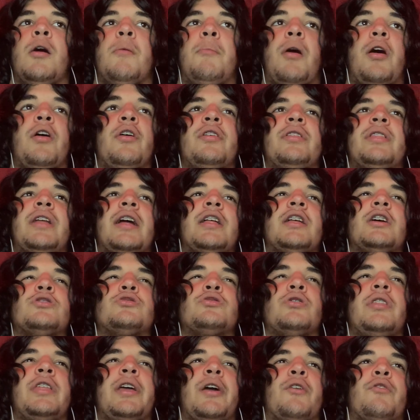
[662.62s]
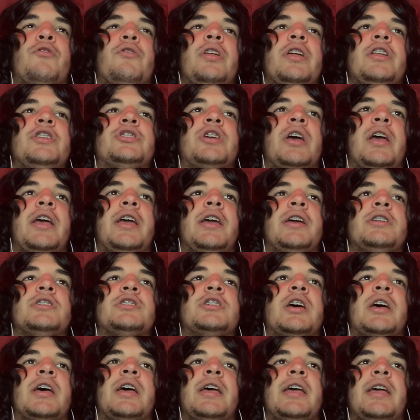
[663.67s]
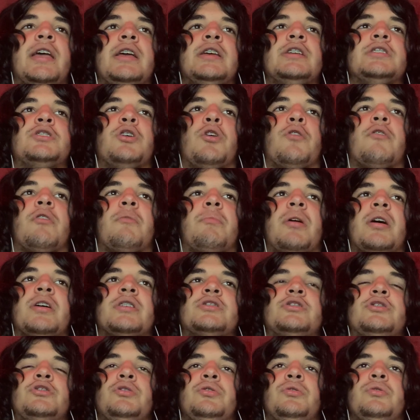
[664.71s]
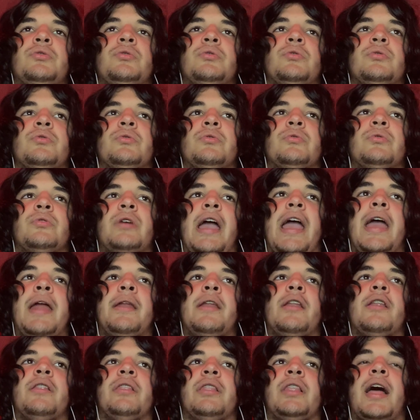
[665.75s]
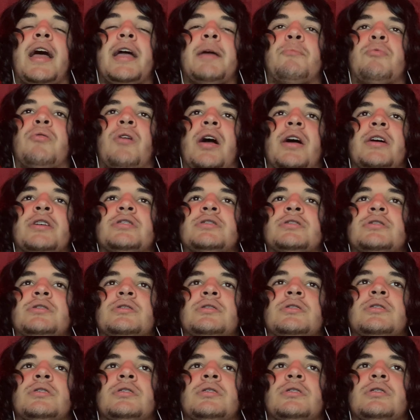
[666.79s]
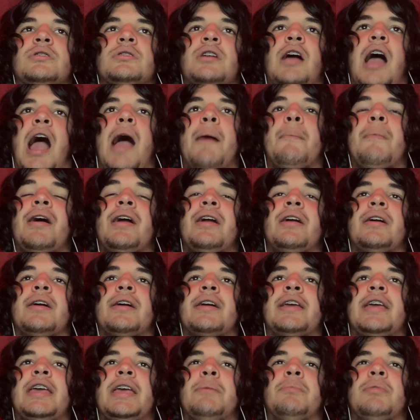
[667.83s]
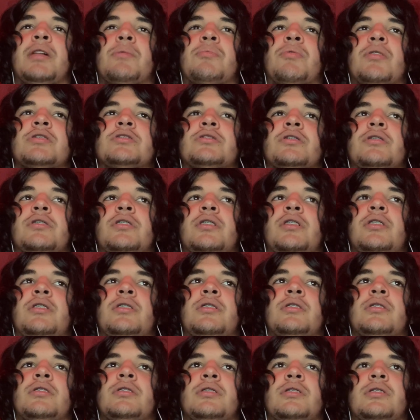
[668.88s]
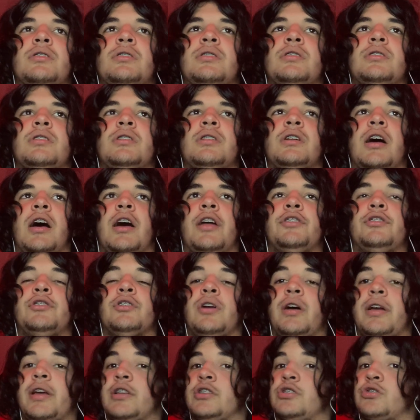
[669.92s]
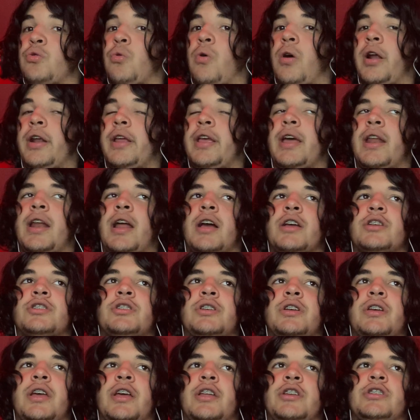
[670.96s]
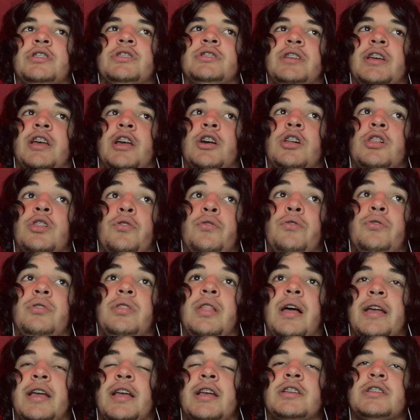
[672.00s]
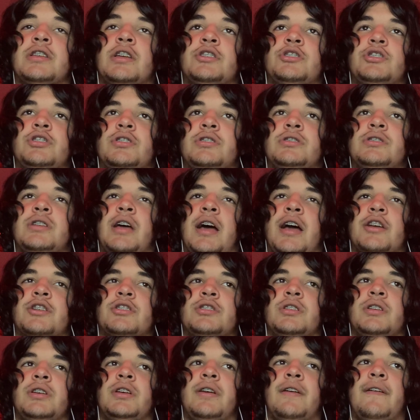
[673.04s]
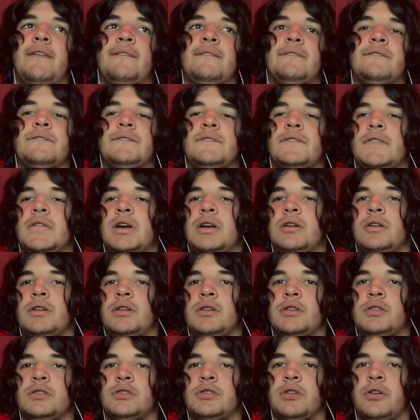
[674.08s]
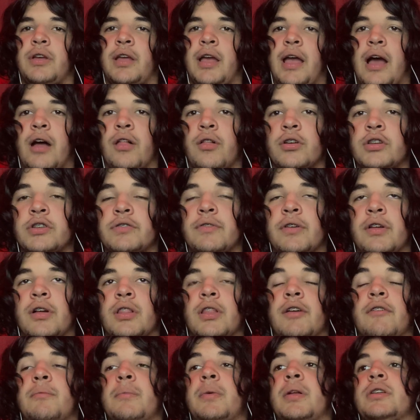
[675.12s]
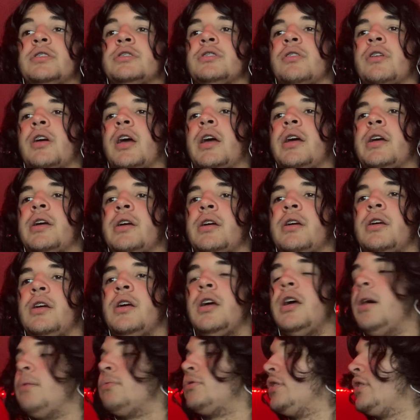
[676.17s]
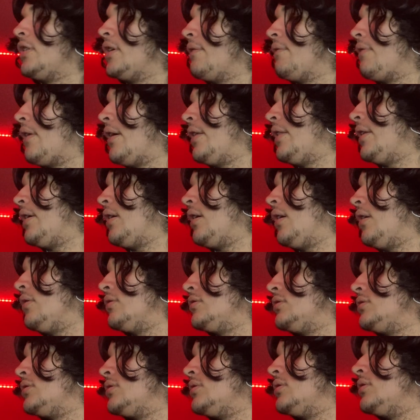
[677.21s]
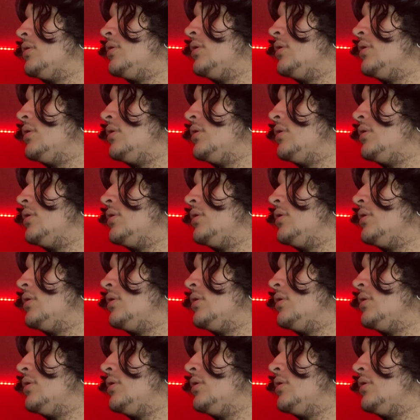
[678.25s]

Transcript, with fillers: But other than that, that's only thing I would really change is the overhead press to and leg press. I might keep leg press on there until I can squat again actually and just include leg extensions actually. So yeah, how long is it? 11 minutes. Okay. I'm trying to think of anything else.